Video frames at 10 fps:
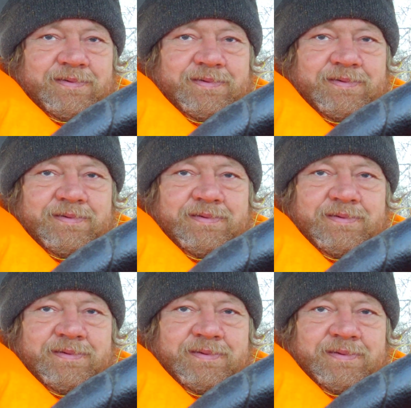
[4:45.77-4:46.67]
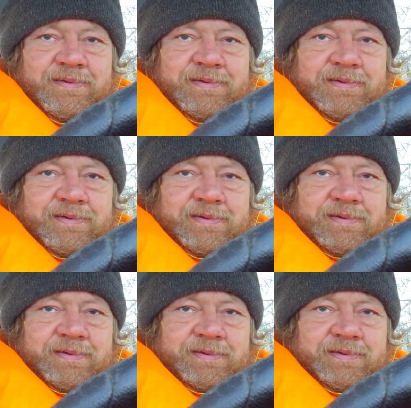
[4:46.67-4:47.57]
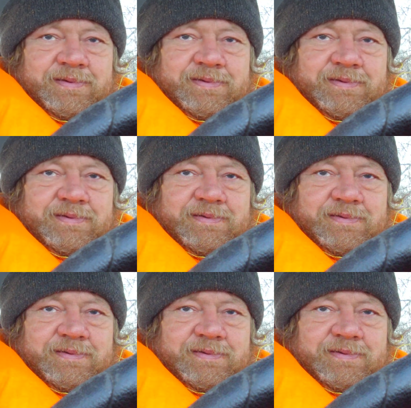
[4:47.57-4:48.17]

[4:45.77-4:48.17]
No one is speaking in this clip.